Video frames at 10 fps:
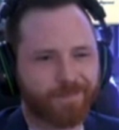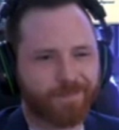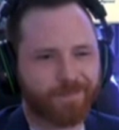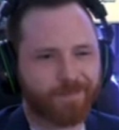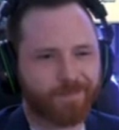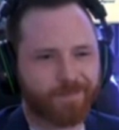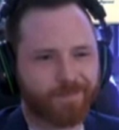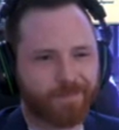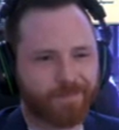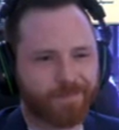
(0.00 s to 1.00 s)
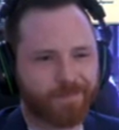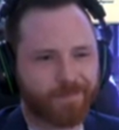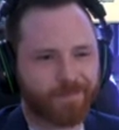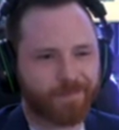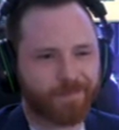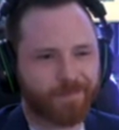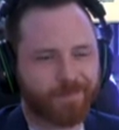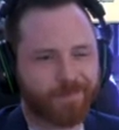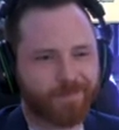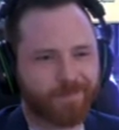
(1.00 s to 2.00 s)

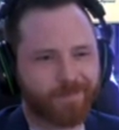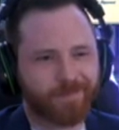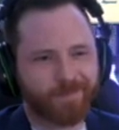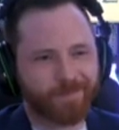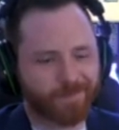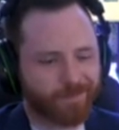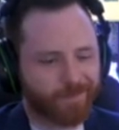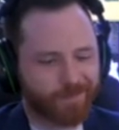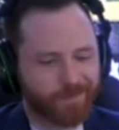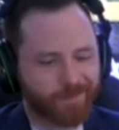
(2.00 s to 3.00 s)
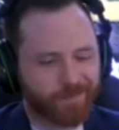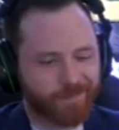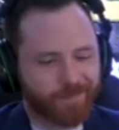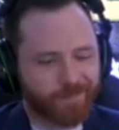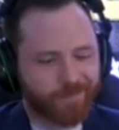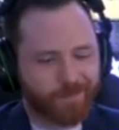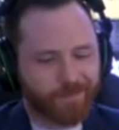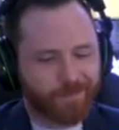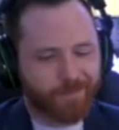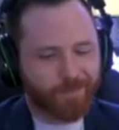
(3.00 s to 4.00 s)

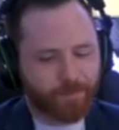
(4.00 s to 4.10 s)
This person isn't speaking.